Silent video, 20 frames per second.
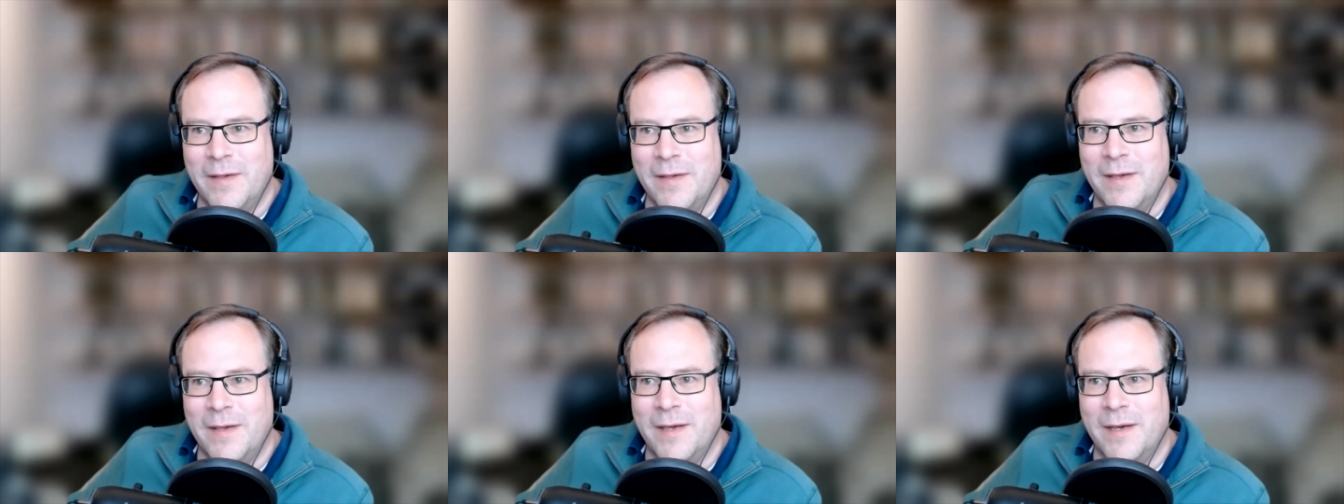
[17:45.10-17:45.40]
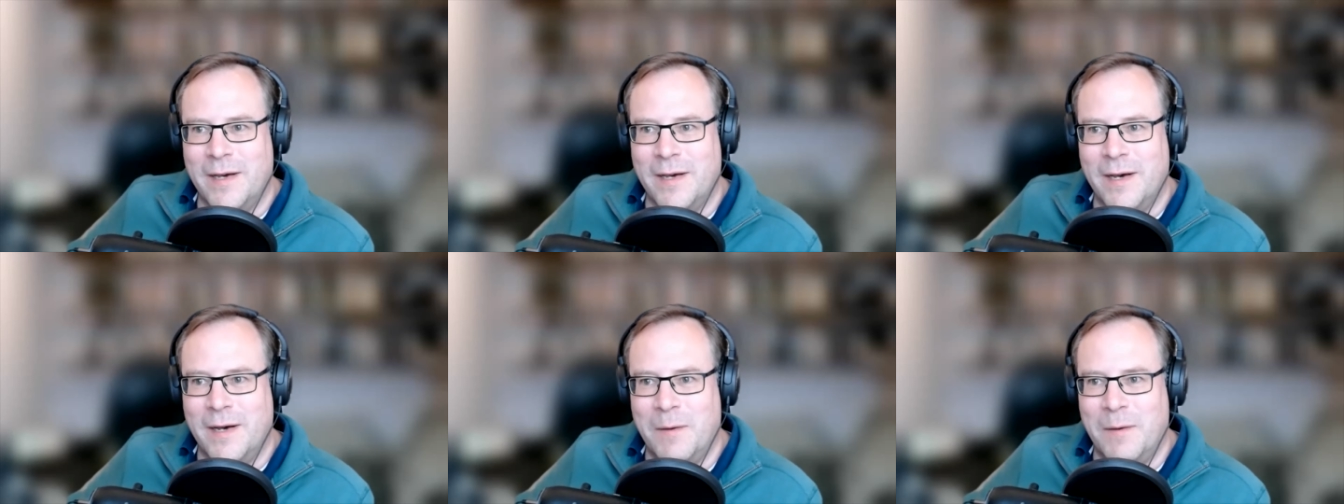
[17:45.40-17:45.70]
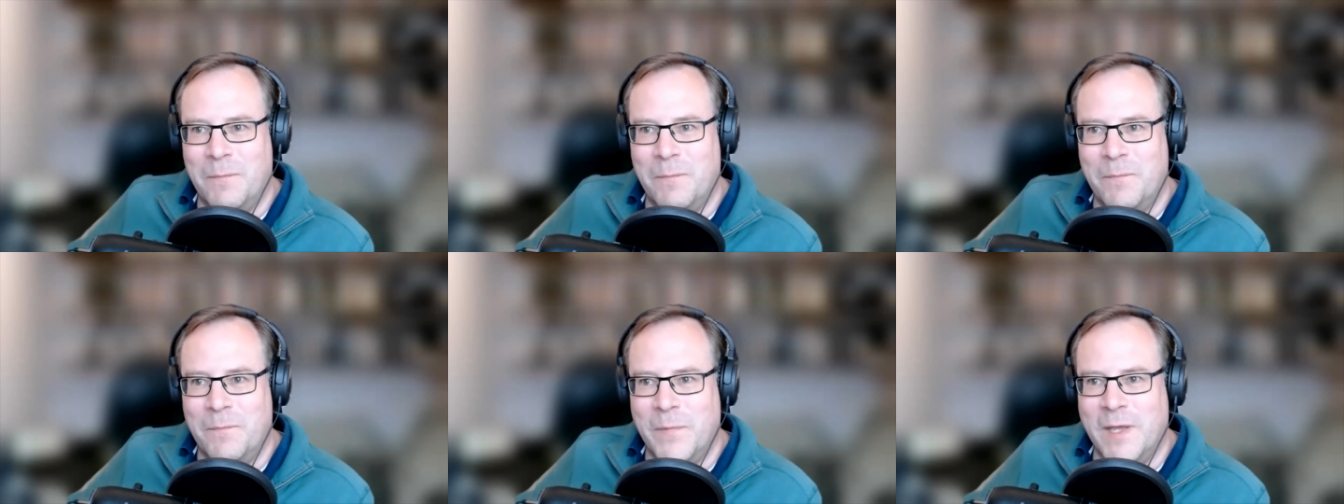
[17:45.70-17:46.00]

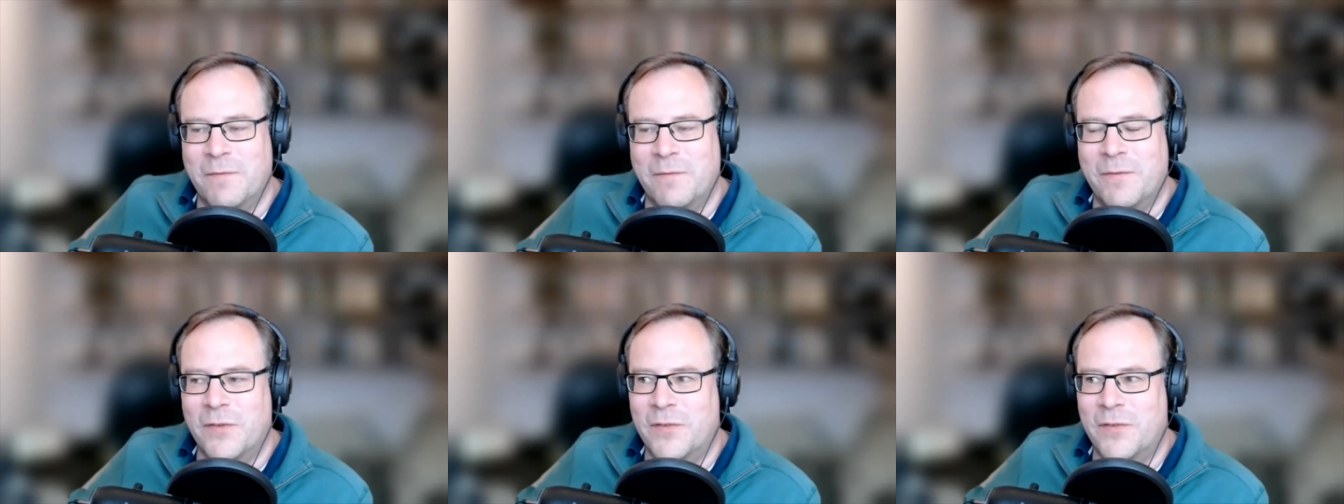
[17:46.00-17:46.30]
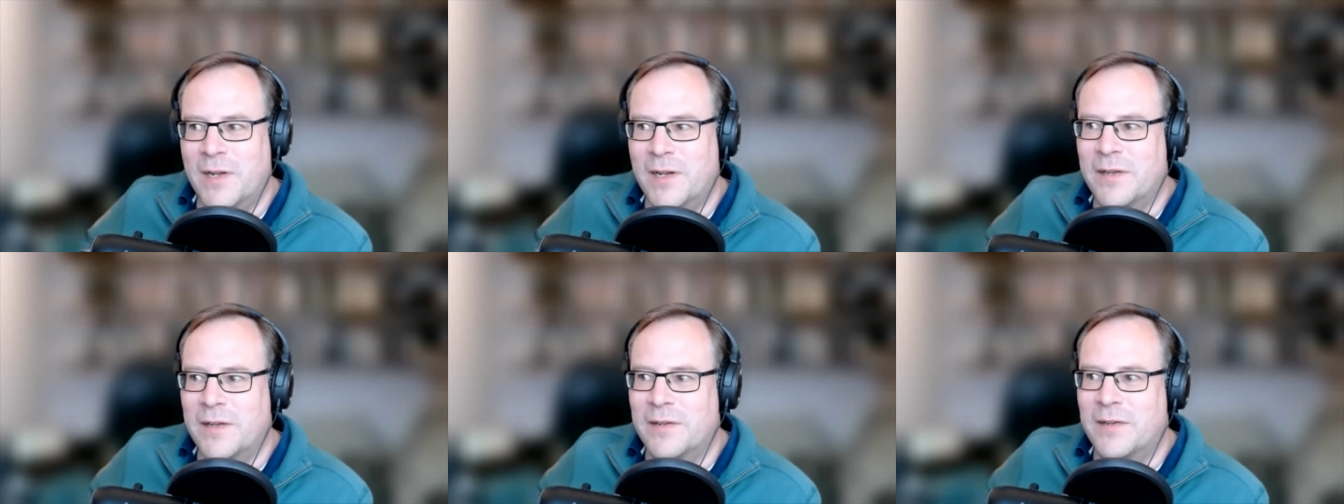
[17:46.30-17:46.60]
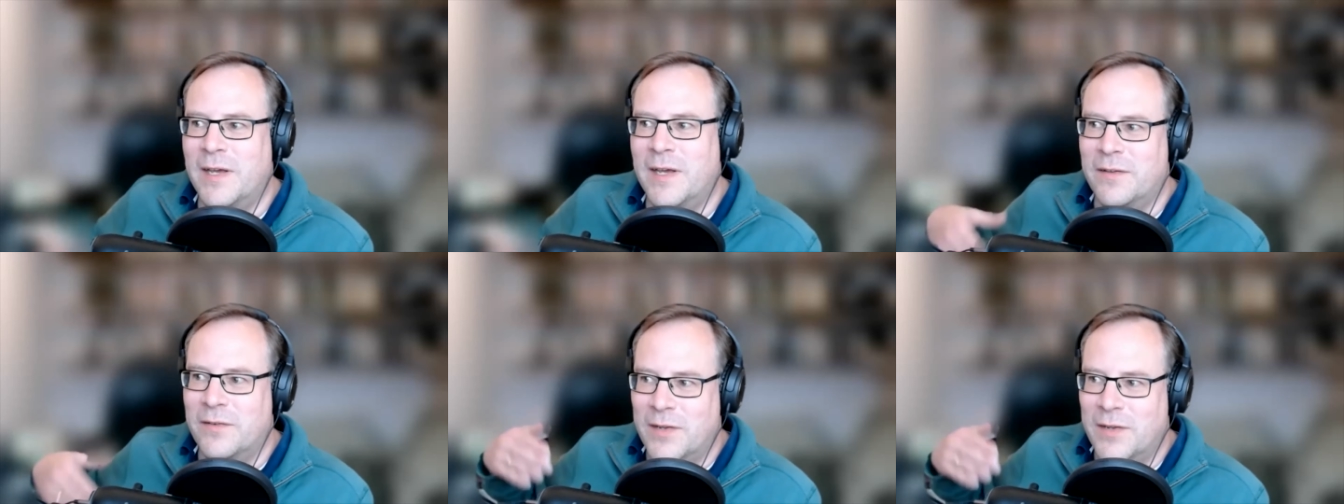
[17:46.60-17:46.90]
um, it
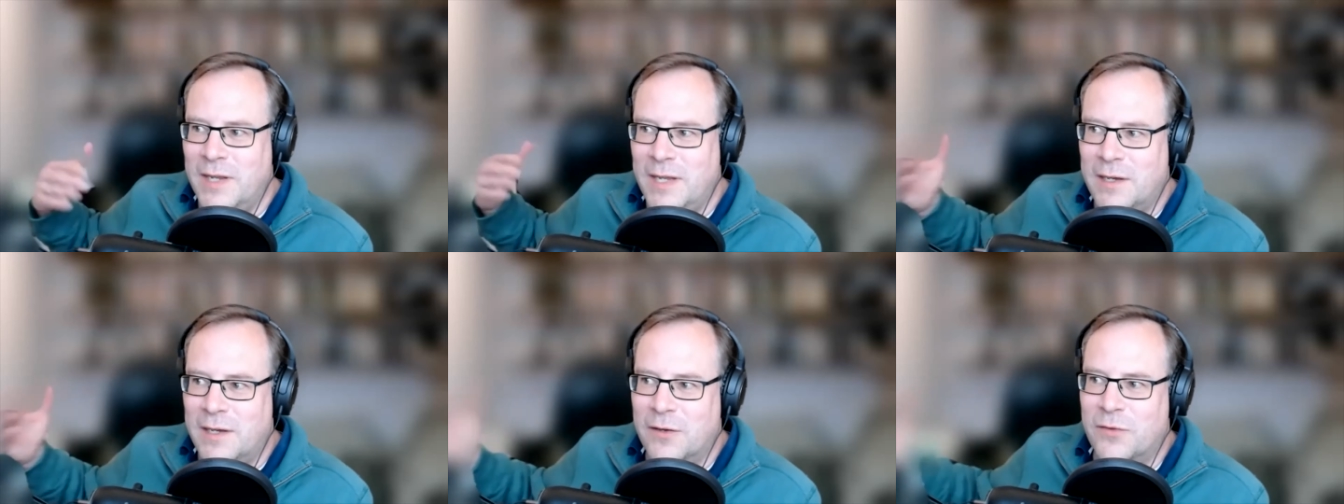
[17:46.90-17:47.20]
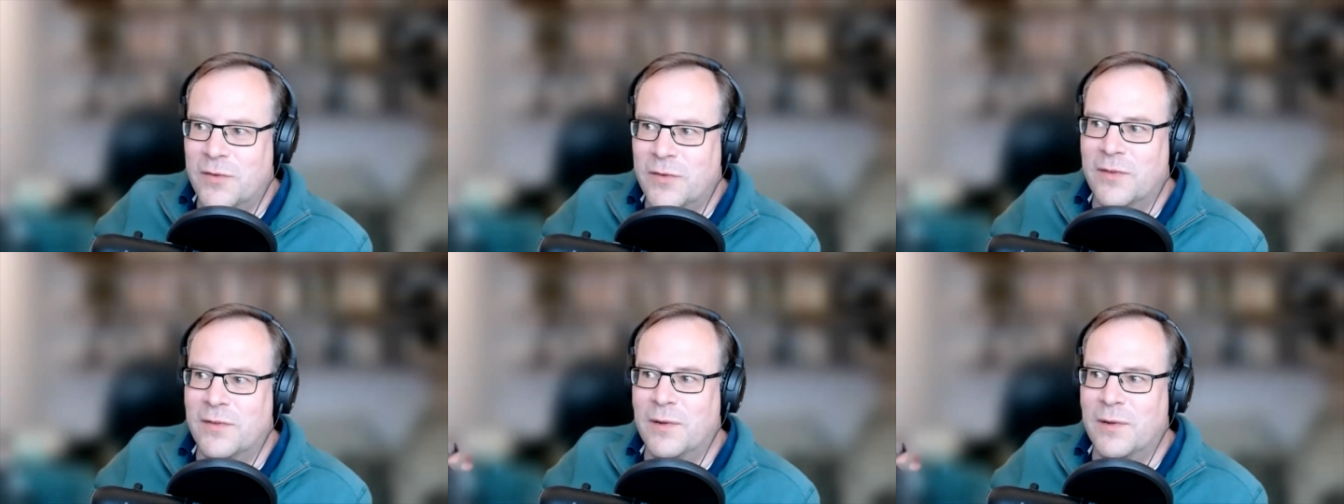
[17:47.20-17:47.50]
facilitates an ecosystem